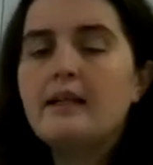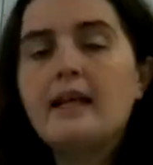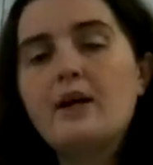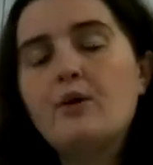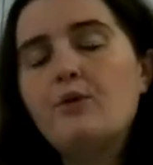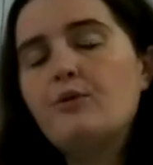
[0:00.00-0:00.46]

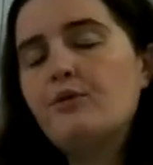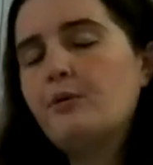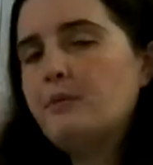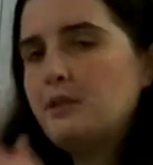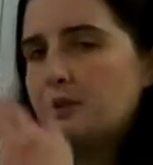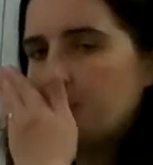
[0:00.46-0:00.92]
Now,
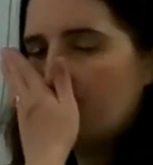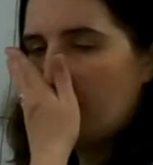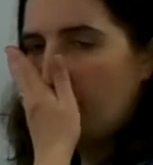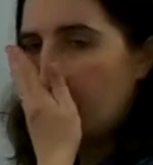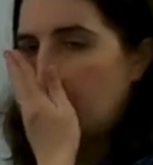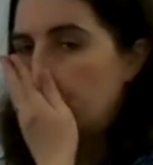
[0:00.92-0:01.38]
from this
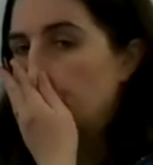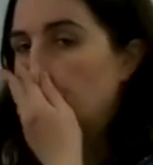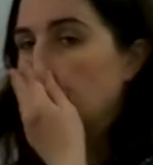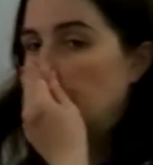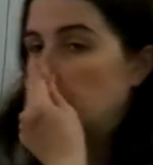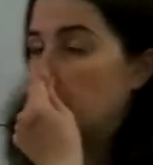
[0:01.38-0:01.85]
graph, this
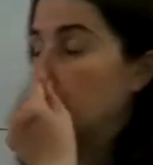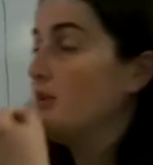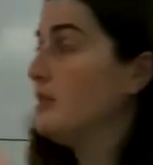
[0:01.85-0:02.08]
information,